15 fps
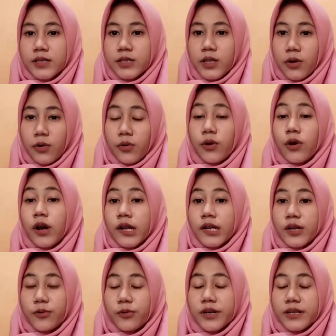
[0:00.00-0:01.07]
So,
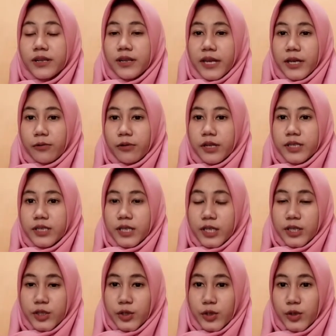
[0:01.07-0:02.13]
the word language
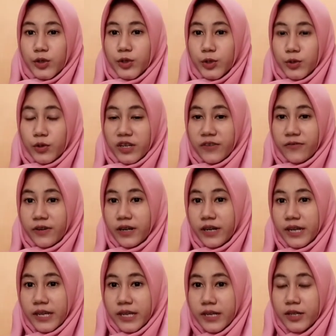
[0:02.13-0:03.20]
is used to
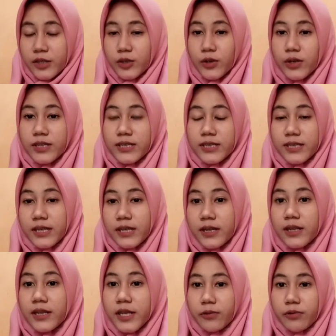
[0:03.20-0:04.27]
refer either to a
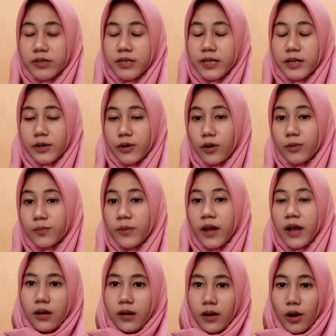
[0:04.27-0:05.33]
single linguistic
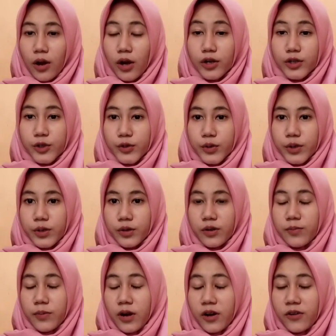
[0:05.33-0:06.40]
norm or to a
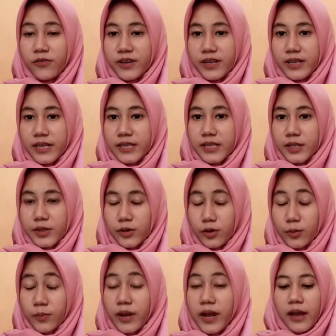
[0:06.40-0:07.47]
group of related
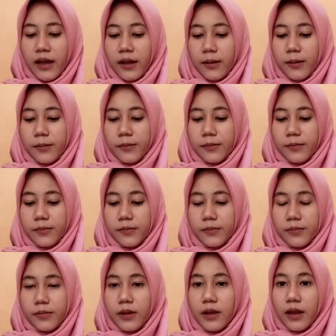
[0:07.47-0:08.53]
norms.
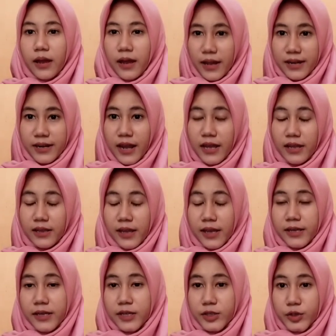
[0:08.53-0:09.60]
And
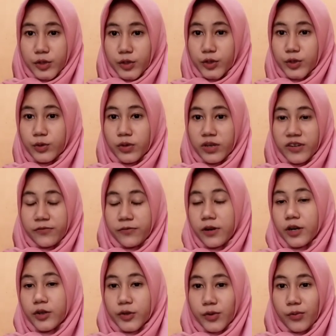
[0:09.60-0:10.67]
dialect is used to
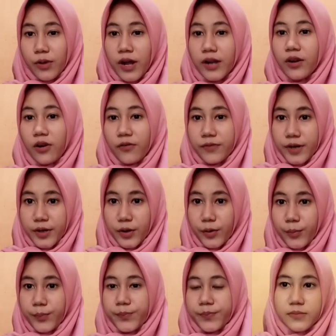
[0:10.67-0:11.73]
refer to one of the
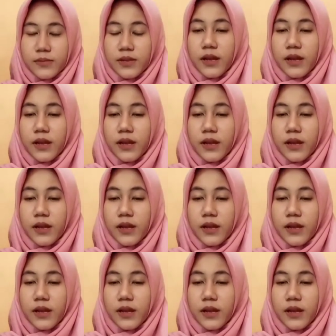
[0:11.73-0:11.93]
norms.